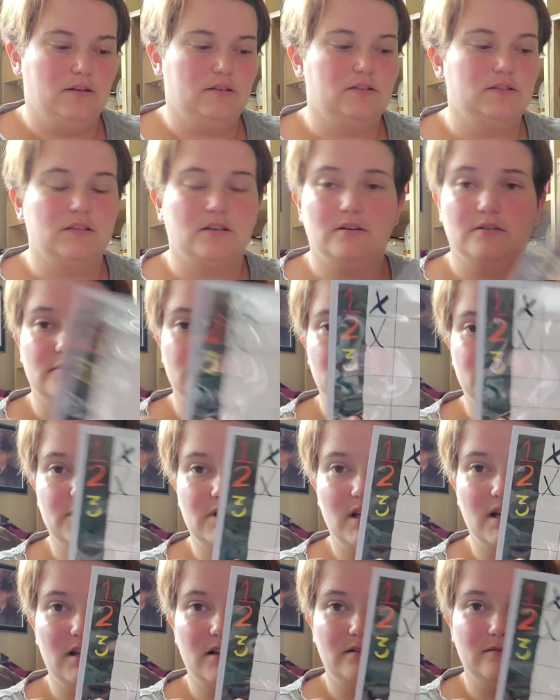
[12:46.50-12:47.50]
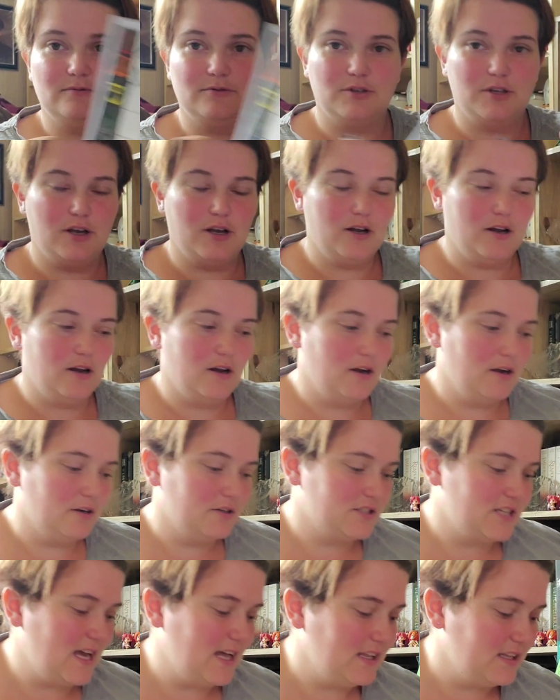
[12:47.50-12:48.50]
So we got our
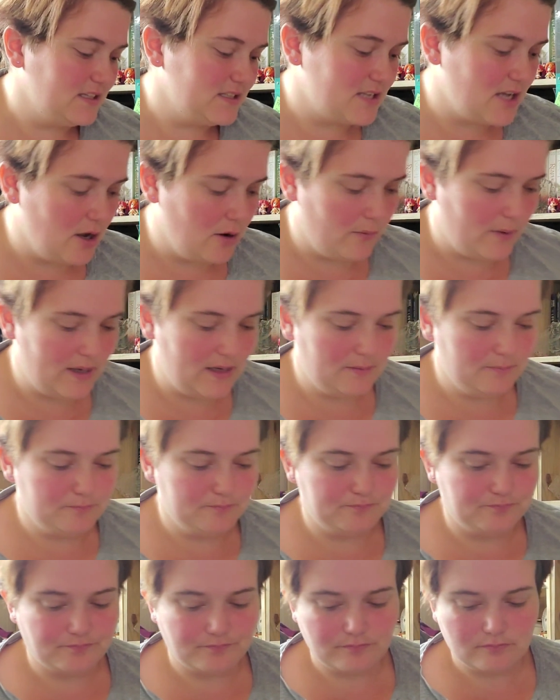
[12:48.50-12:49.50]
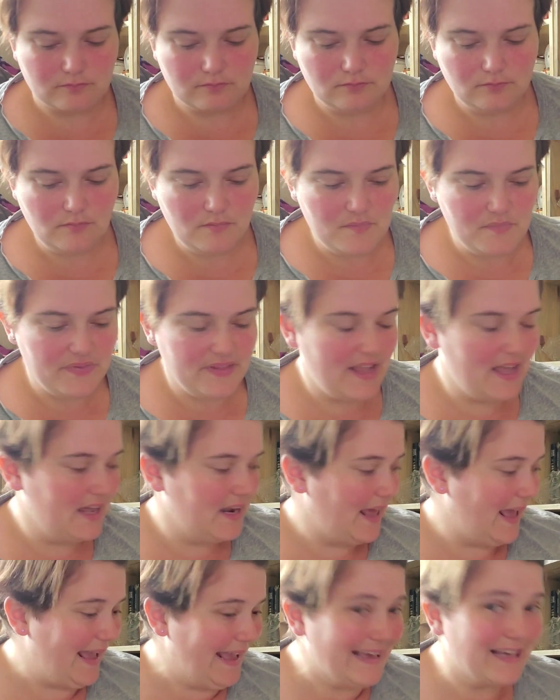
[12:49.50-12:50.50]
tally's going.
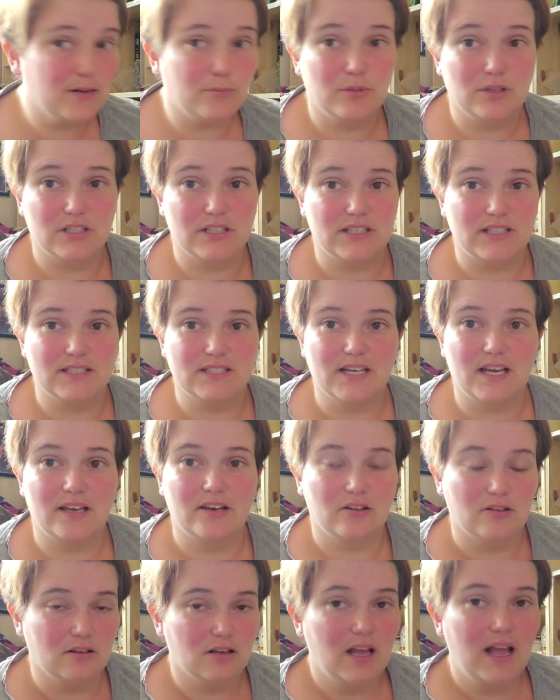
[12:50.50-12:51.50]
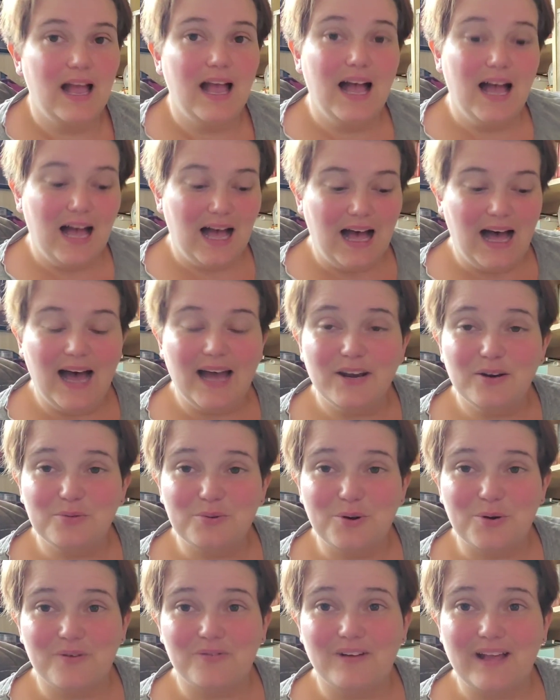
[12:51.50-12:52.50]
An animal in the title. I don't
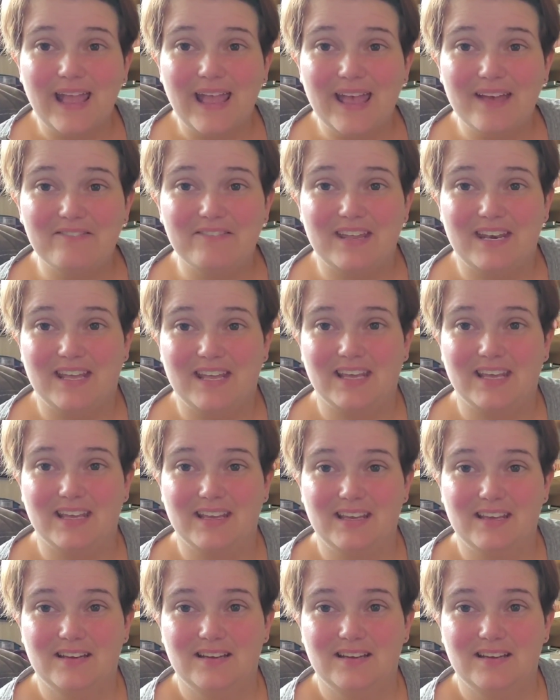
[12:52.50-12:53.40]
know if I have any.